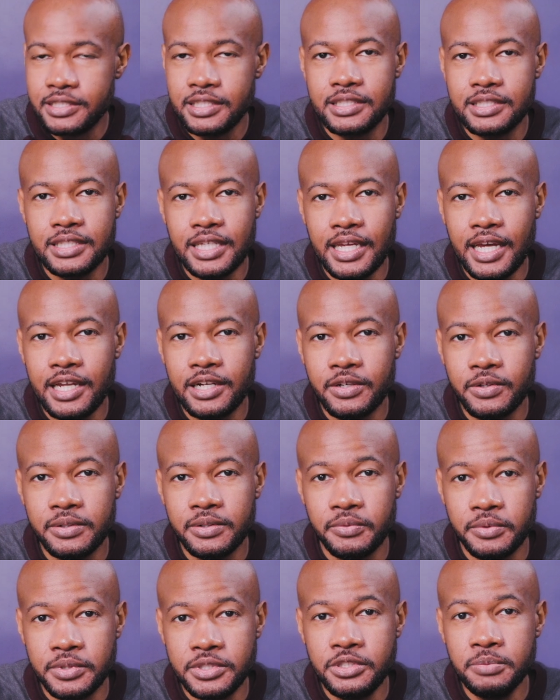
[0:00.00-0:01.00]
it's kind of
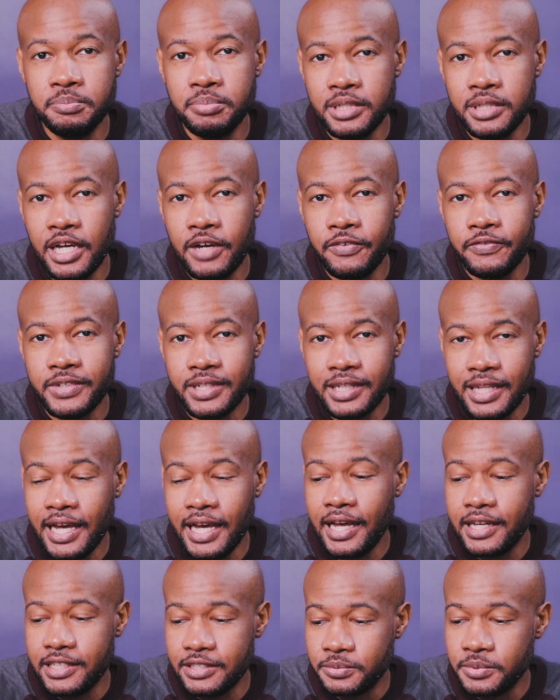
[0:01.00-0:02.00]
what you pull off the
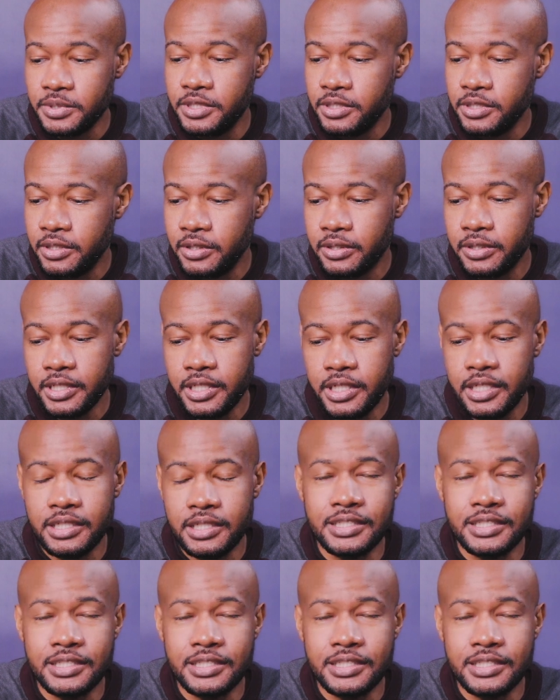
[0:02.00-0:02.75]
lot is what you're going to get.